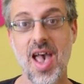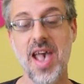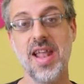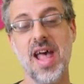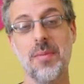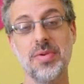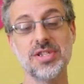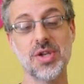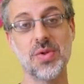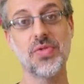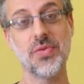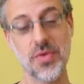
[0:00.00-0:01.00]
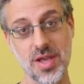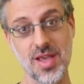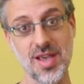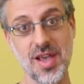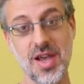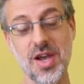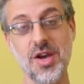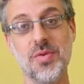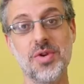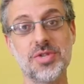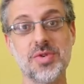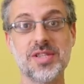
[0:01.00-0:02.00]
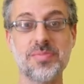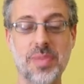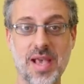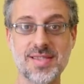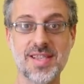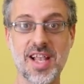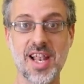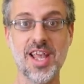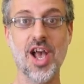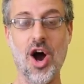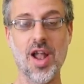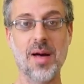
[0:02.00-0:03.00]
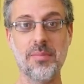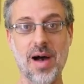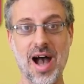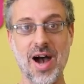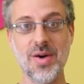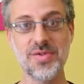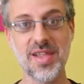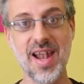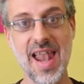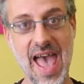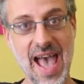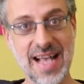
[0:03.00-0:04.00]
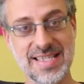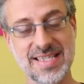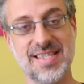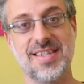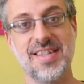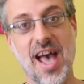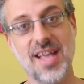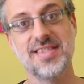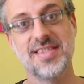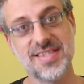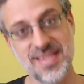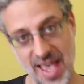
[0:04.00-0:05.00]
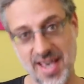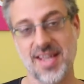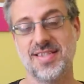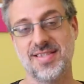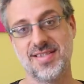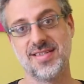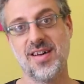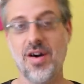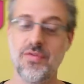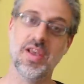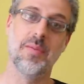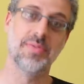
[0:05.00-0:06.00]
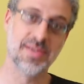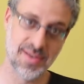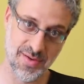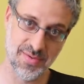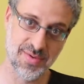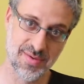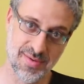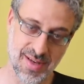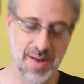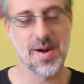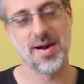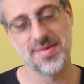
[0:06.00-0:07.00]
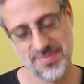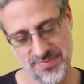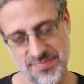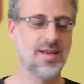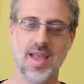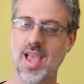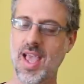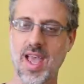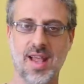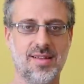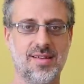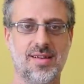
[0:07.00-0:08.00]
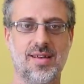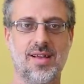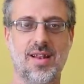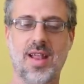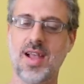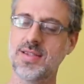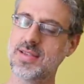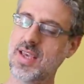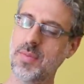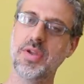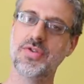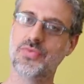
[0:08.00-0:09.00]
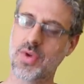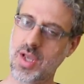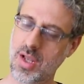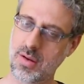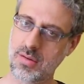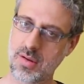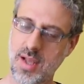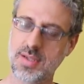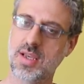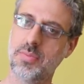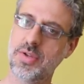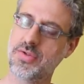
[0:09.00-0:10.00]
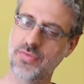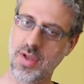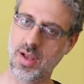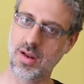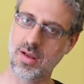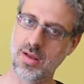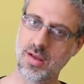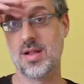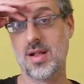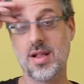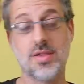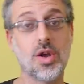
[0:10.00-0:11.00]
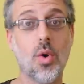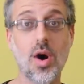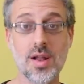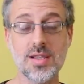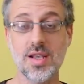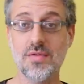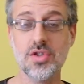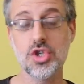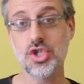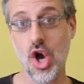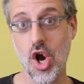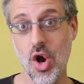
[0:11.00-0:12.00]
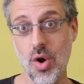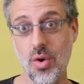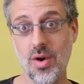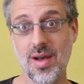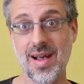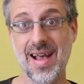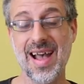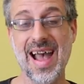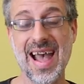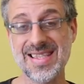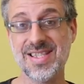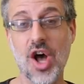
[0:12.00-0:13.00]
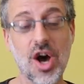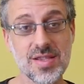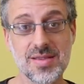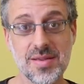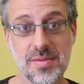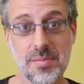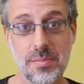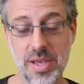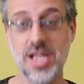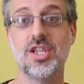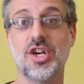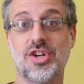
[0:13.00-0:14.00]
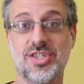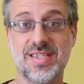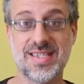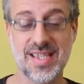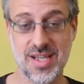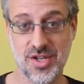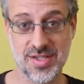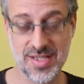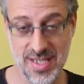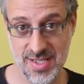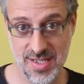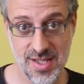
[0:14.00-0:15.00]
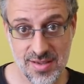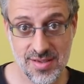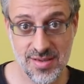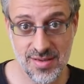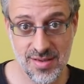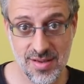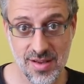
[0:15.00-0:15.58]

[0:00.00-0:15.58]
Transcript: and episode three, which was basically all about the last 90 seconds of the episode. Come on. Again, let's keep it real. Let's keep it real. The quality of the show has not been cons- consistent